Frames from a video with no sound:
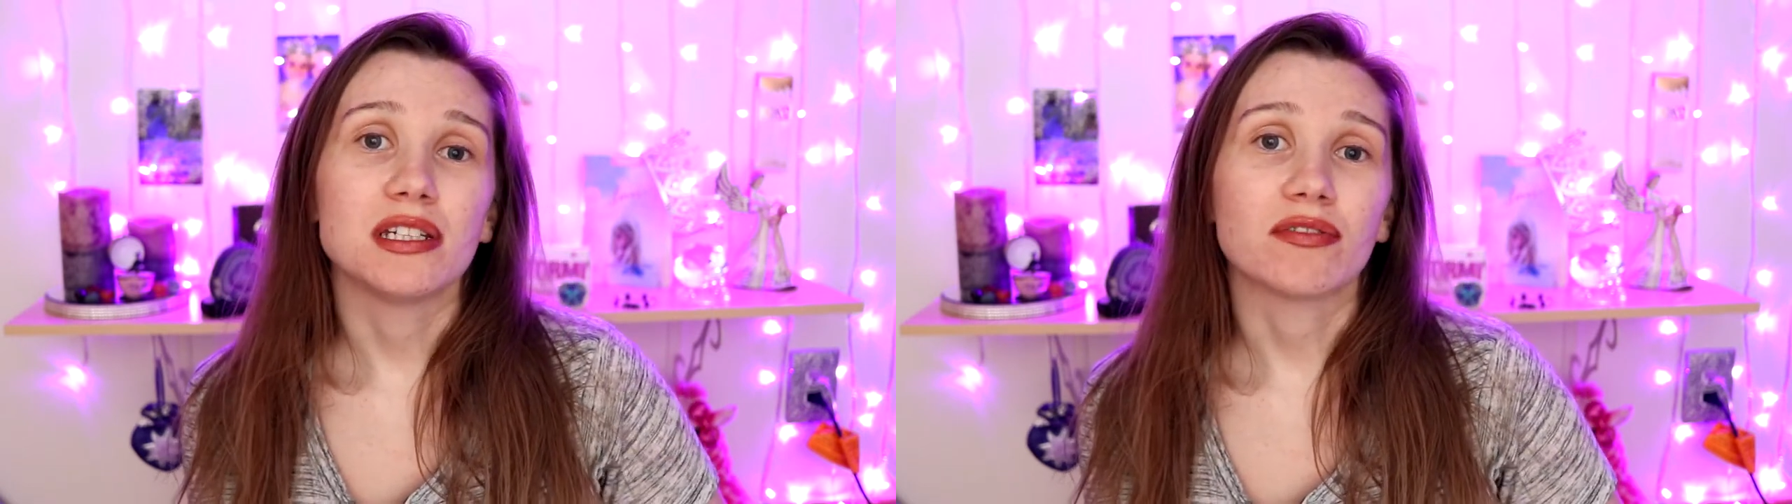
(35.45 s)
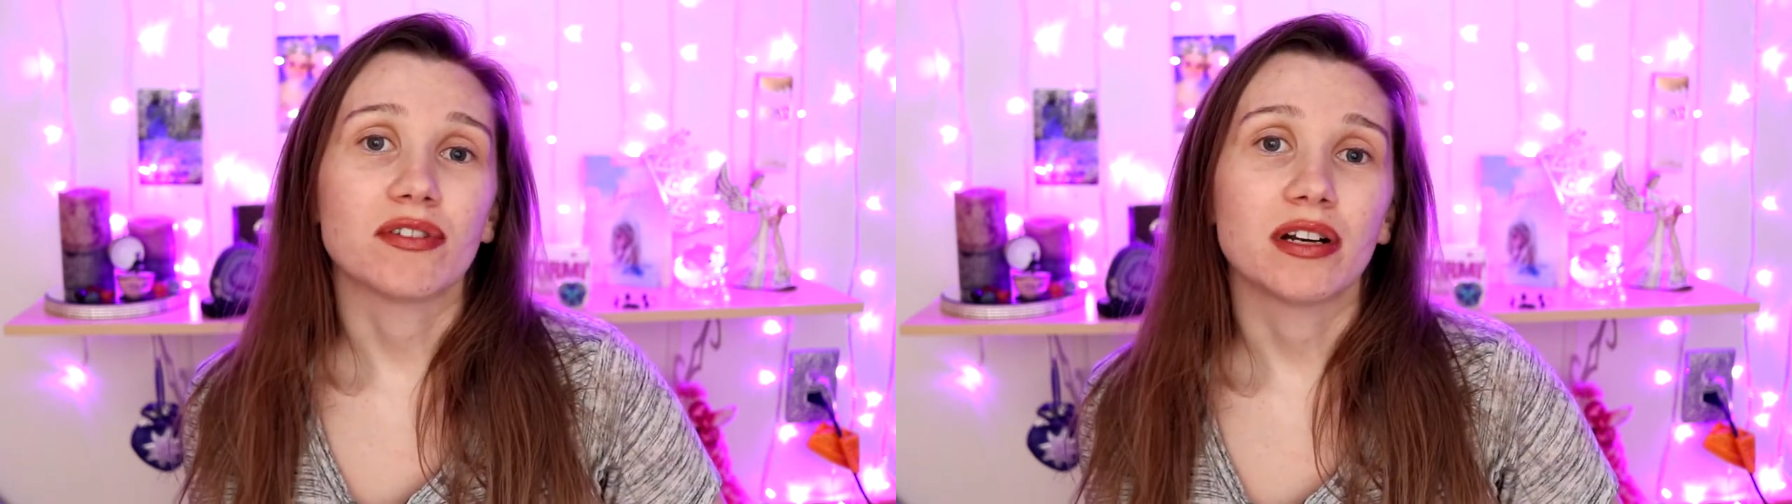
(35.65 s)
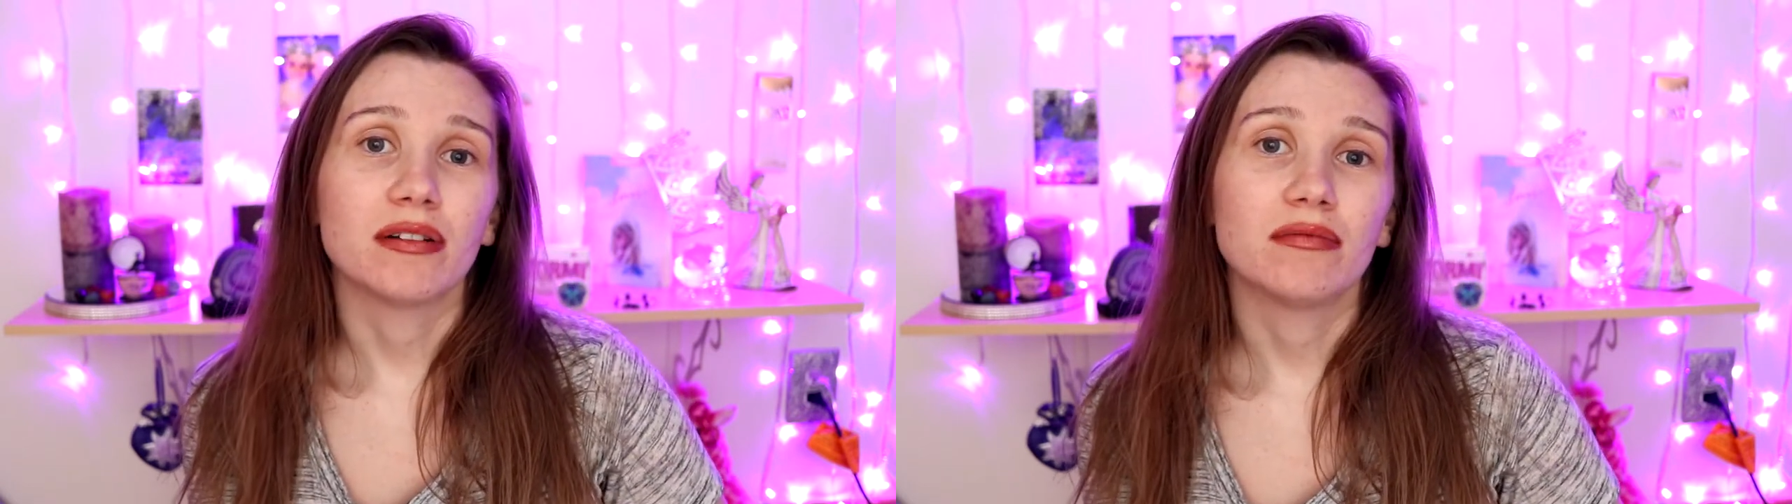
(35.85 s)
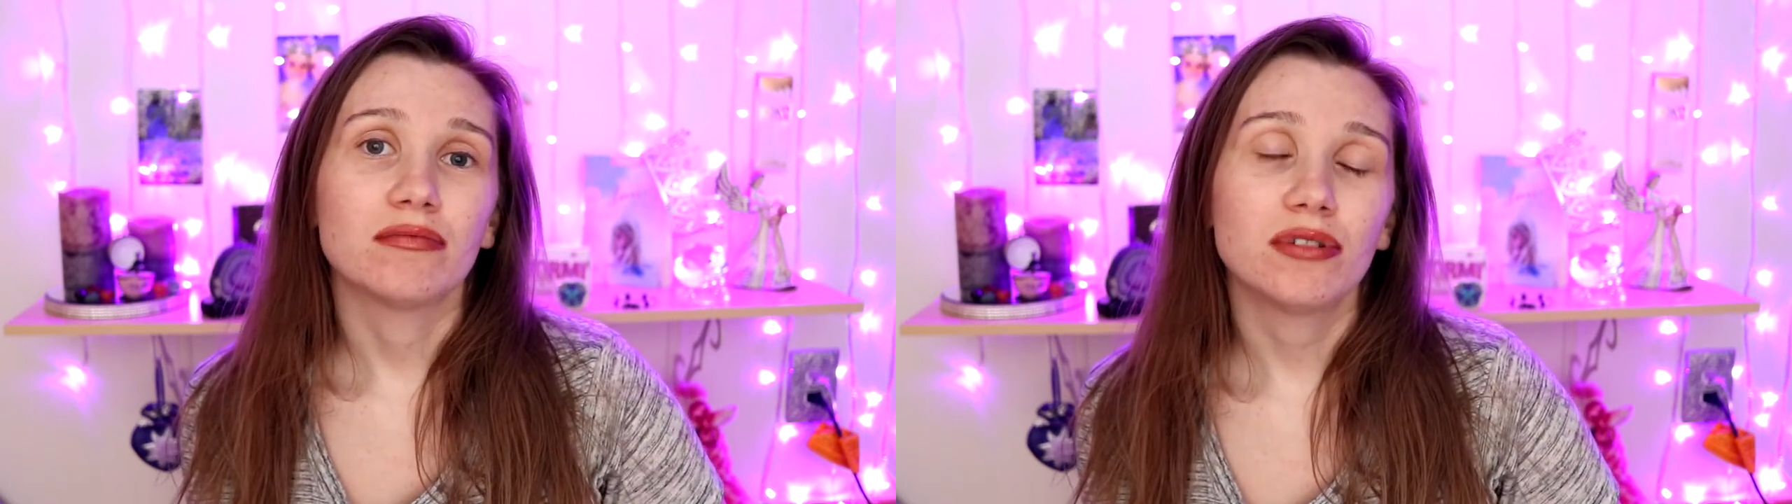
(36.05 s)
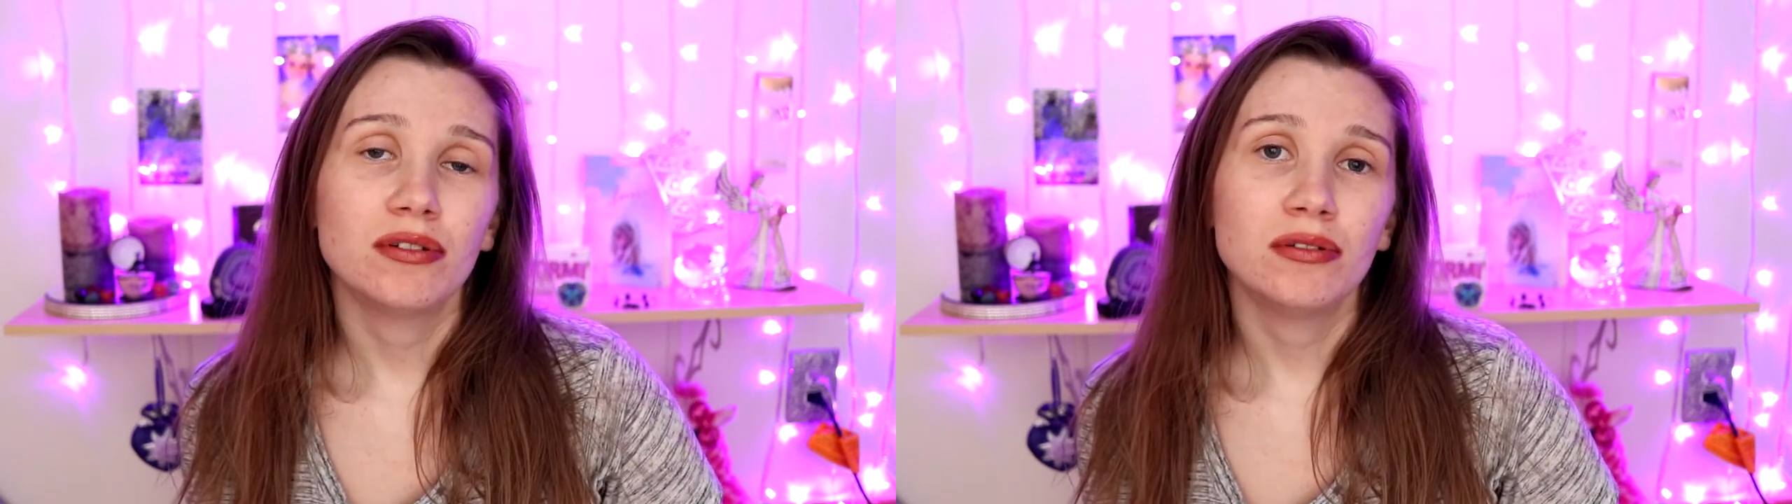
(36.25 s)
different
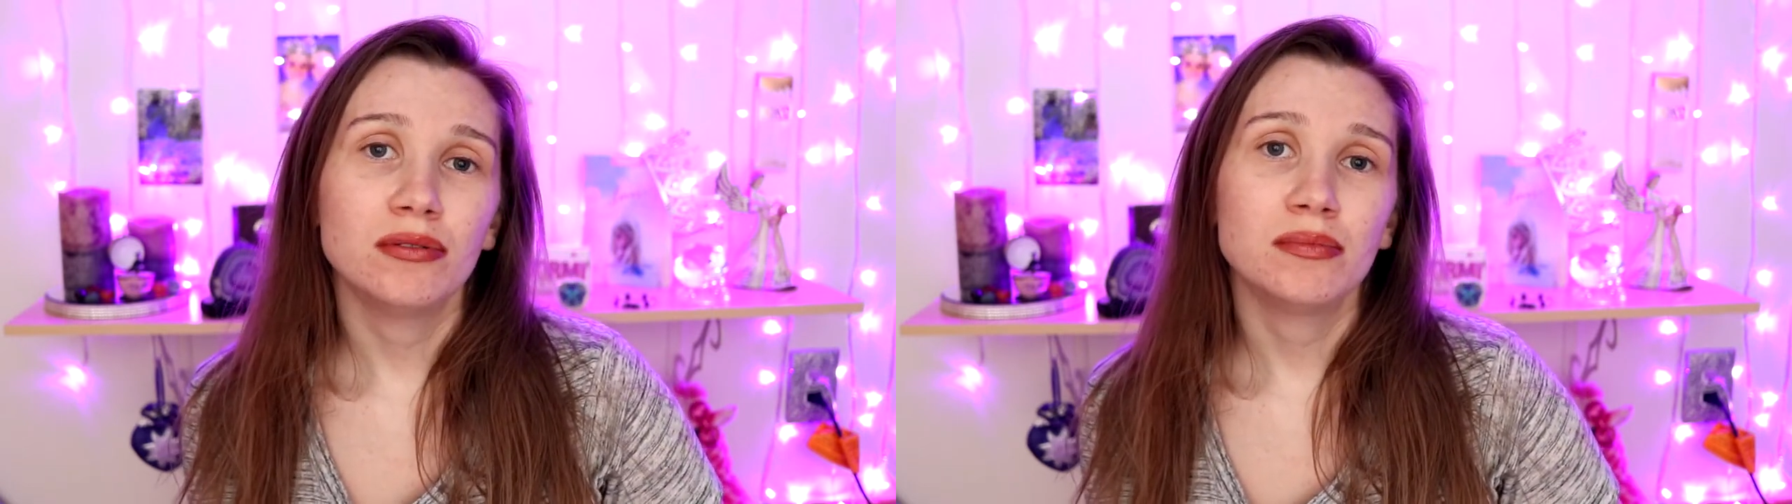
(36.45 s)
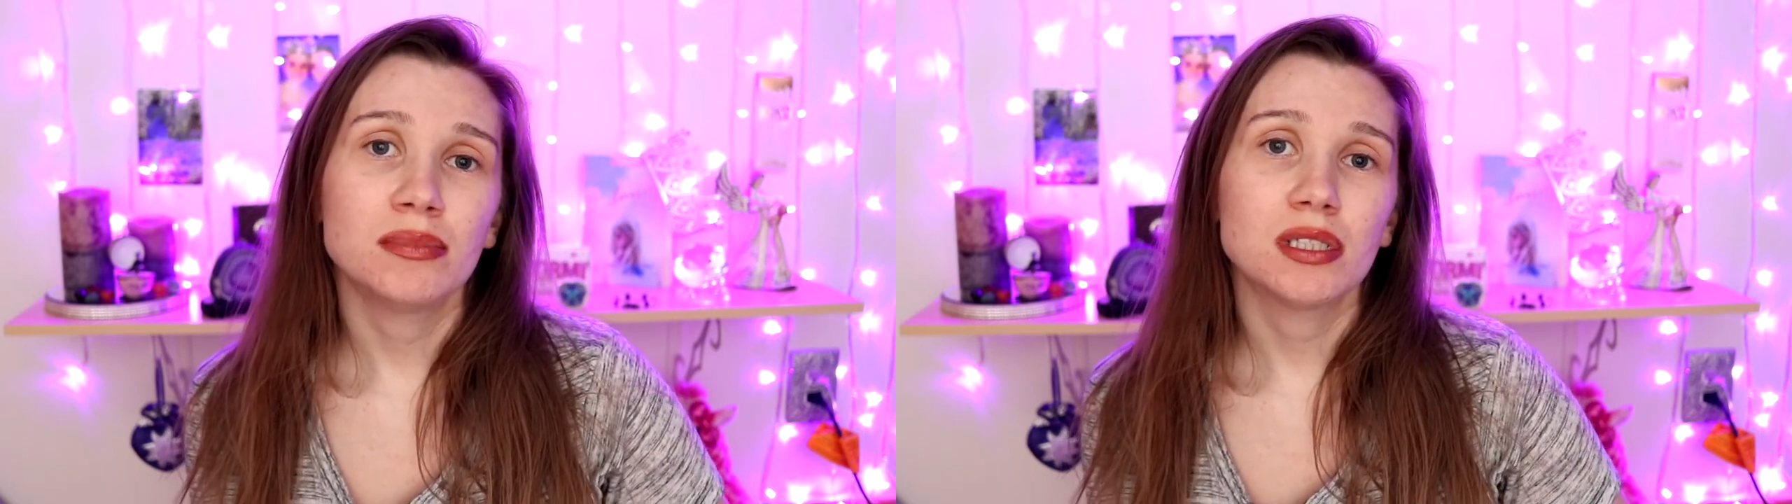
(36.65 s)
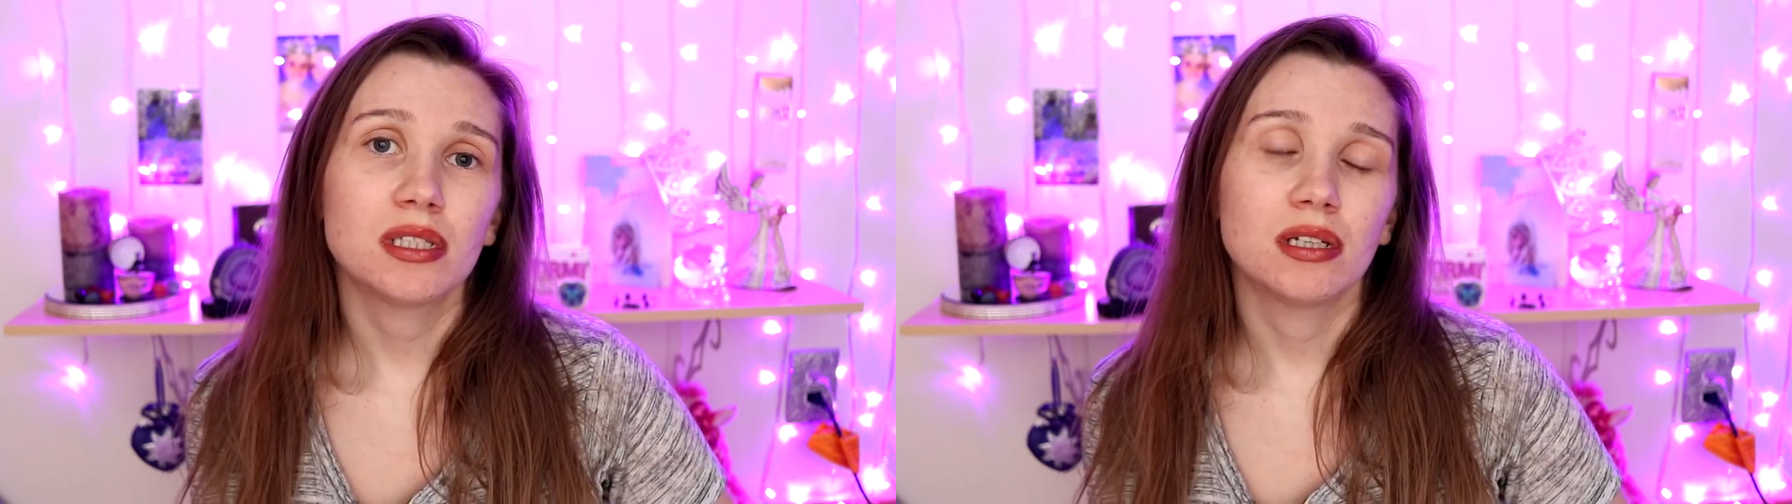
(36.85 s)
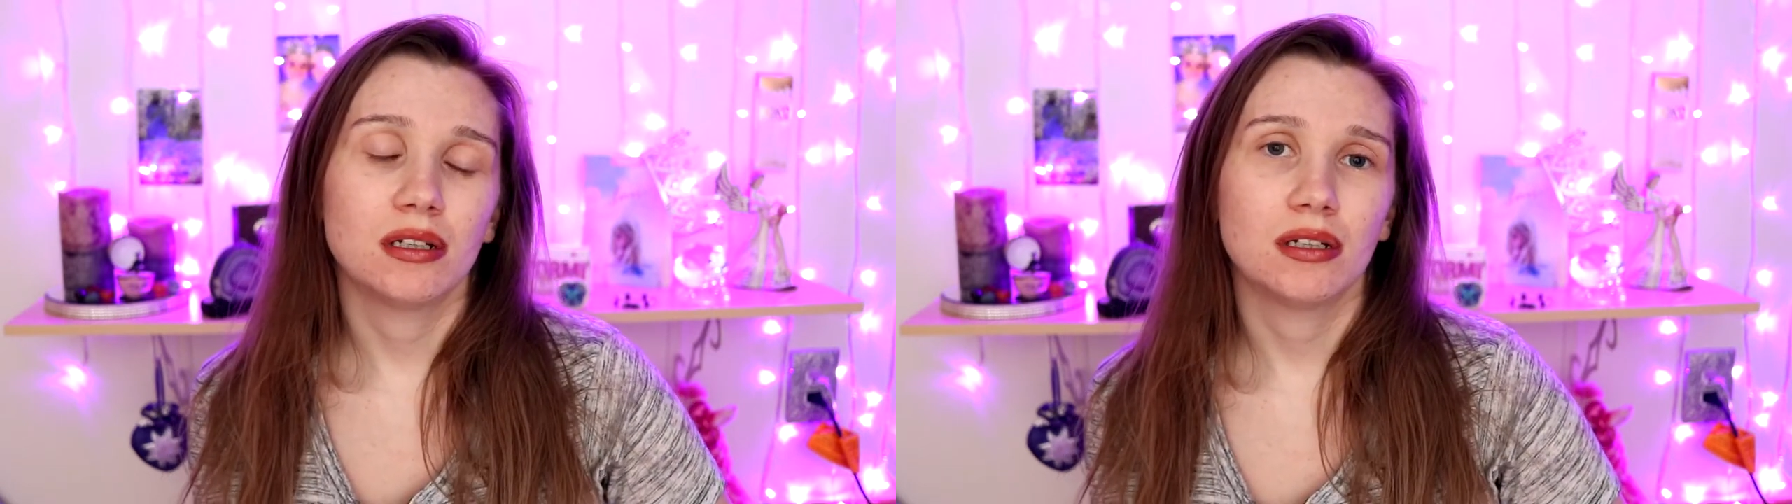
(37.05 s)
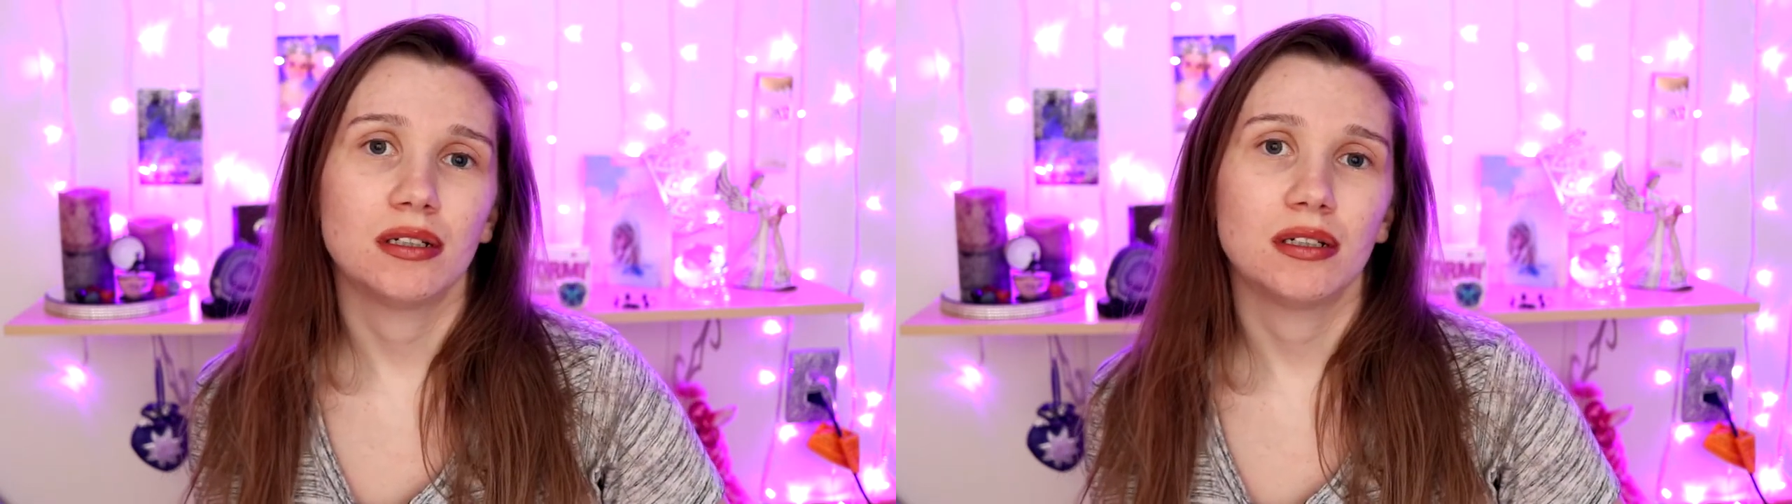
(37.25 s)
rooms